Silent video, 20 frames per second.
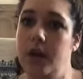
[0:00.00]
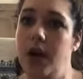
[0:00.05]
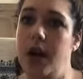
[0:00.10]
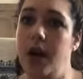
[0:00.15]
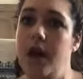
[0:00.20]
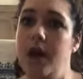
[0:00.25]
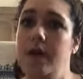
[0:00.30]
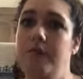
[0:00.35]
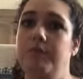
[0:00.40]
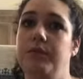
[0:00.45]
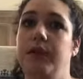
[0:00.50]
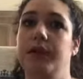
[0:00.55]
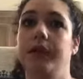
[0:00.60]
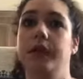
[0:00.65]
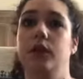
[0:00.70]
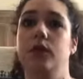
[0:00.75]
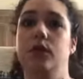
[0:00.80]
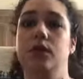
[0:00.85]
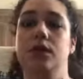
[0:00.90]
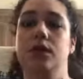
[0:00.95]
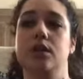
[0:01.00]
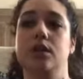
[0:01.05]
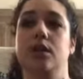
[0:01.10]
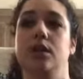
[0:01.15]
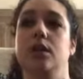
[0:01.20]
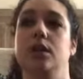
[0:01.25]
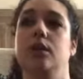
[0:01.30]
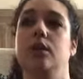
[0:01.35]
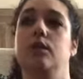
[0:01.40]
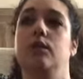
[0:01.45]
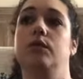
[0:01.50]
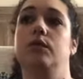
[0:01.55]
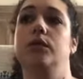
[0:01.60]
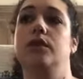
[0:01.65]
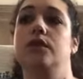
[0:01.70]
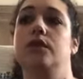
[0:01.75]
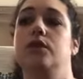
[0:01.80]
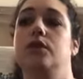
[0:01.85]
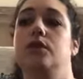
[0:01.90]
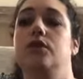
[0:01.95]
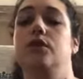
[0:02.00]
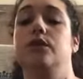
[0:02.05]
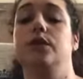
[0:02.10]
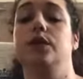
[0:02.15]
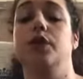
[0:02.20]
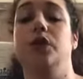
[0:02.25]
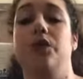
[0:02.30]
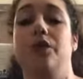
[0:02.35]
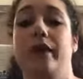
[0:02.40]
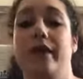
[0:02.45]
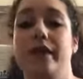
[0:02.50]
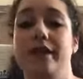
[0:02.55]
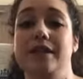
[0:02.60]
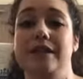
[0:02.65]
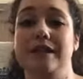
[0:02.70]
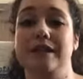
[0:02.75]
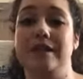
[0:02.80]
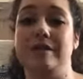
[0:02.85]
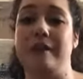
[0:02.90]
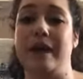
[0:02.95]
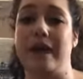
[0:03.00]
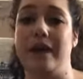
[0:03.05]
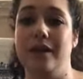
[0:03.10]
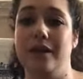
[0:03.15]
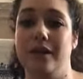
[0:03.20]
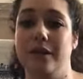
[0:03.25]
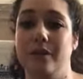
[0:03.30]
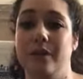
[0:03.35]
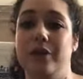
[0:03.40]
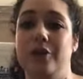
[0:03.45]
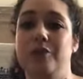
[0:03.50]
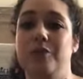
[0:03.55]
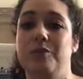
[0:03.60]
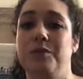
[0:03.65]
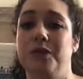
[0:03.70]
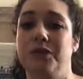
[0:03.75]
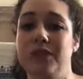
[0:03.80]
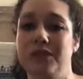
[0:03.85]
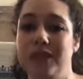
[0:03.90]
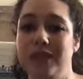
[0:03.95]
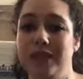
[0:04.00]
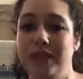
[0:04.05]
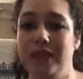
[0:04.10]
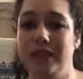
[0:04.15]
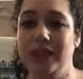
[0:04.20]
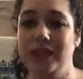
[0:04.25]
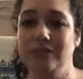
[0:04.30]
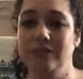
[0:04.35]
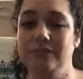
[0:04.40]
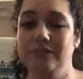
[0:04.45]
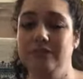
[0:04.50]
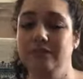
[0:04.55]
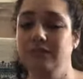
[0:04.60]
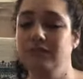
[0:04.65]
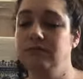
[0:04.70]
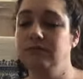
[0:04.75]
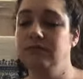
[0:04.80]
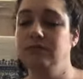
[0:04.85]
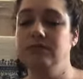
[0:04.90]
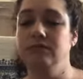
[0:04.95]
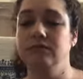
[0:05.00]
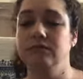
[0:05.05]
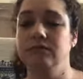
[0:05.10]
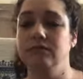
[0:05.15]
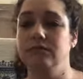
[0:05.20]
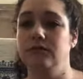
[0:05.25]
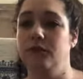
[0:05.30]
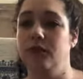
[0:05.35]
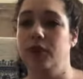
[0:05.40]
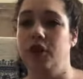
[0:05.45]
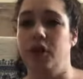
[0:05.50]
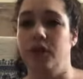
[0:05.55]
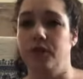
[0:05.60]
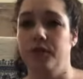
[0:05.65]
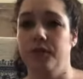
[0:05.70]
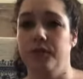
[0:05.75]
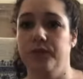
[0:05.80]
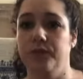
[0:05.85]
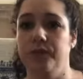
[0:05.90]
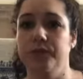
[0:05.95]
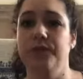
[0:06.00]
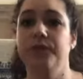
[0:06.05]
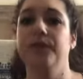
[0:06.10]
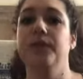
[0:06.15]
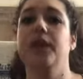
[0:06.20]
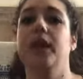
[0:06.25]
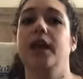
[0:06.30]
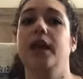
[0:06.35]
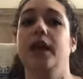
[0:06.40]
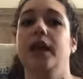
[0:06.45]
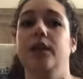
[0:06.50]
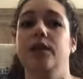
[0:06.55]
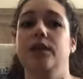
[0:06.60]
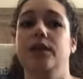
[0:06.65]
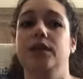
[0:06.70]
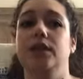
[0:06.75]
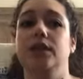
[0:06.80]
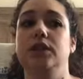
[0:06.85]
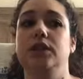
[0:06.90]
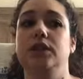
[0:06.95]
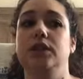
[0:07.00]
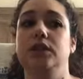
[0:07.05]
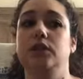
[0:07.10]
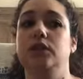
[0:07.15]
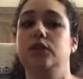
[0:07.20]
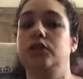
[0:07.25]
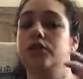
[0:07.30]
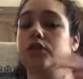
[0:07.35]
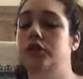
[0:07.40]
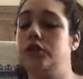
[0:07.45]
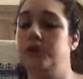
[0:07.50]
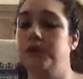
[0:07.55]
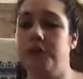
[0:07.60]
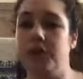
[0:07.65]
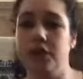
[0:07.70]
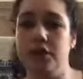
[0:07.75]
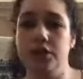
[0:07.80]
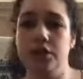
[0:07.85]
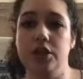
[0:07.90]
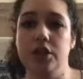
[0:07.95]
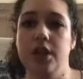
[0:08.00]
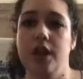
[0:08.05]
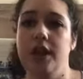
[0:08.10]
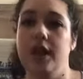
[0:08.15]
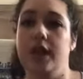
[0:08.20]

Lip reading: My oldest daughter was doing Horizons math, which personally, no. It was too much.